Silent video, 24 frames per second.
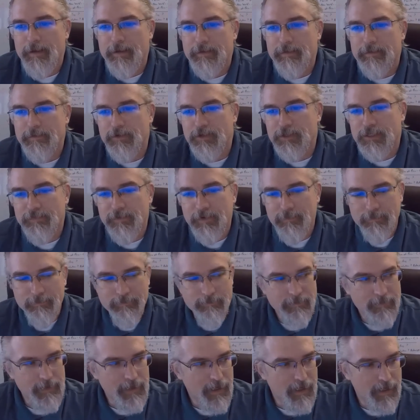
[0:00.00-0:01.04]
there's different,
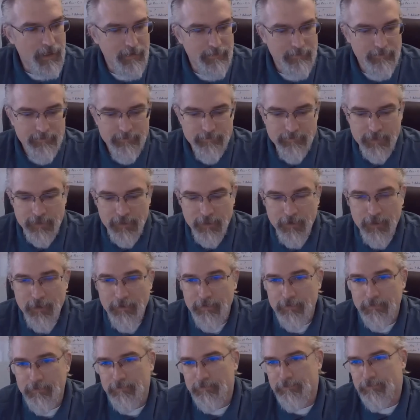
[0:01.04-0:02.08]
uh, you know,
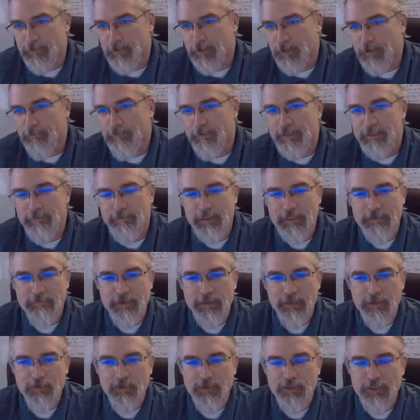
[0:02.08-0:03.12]
it, it, could be some of the
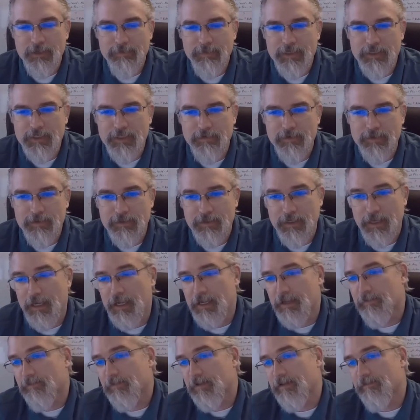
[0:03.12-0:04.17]
video streaming services.
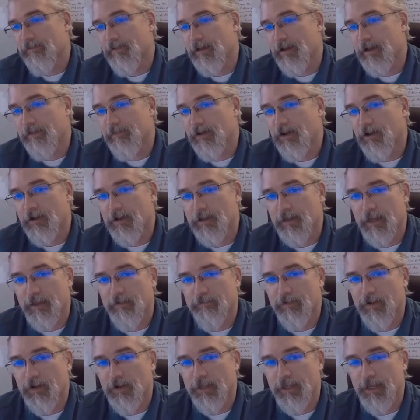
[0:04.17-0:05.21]
Hey, if, if, I, if I'll
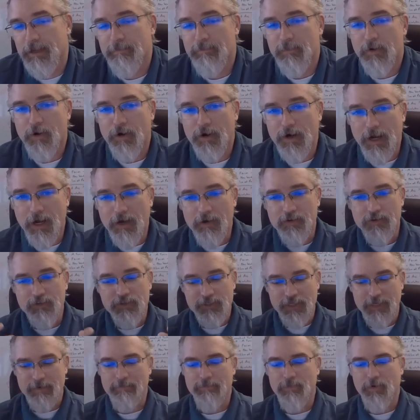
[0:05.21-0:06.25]
if I'll get more, I'll
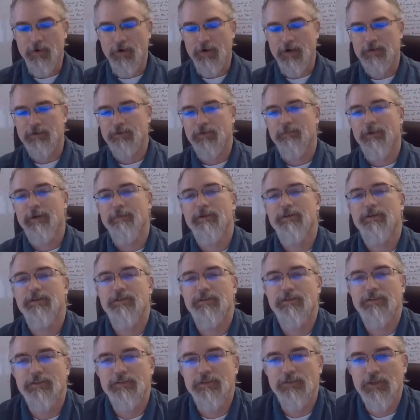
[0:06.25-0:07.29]
send more. So maybe
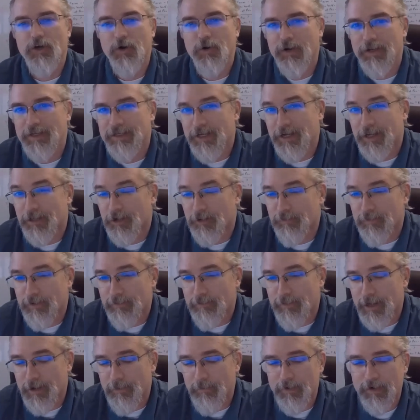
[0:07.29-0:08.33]
just toning it down a little bit
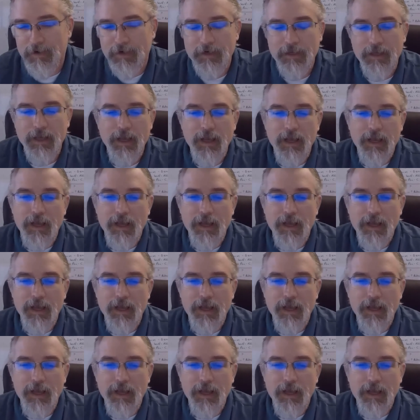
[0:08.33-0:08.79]
might work,